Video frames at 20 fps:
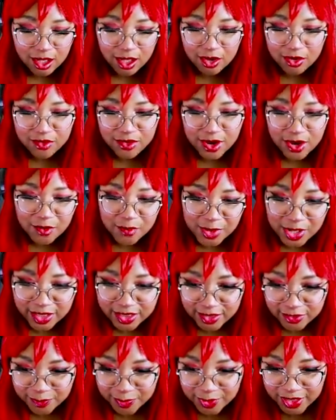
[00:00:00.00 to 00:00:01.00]
Oh no,
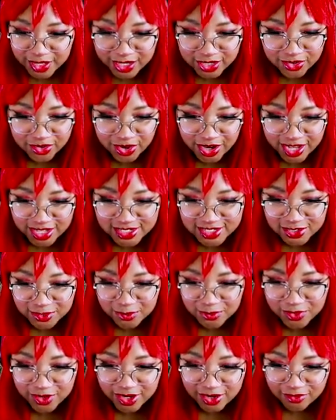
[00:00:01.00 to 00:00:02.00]
Molly's plane crashed
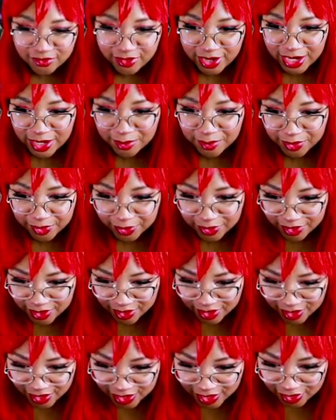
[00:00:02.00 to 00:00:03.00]
somewhere in Ramberry.
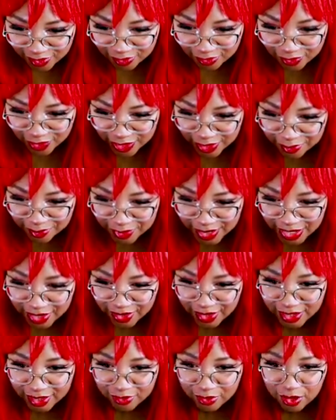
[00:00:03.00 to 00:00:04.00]

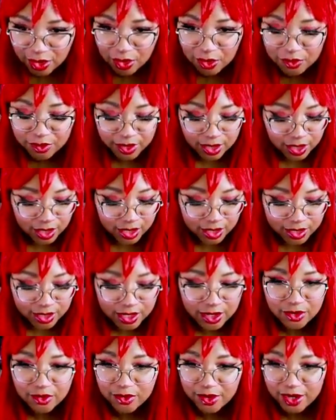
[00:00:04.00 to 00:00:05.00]
Oh god,
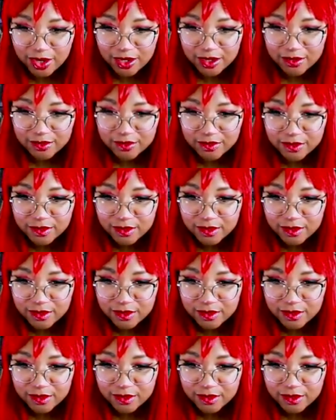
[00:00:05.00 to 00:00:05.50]
alright.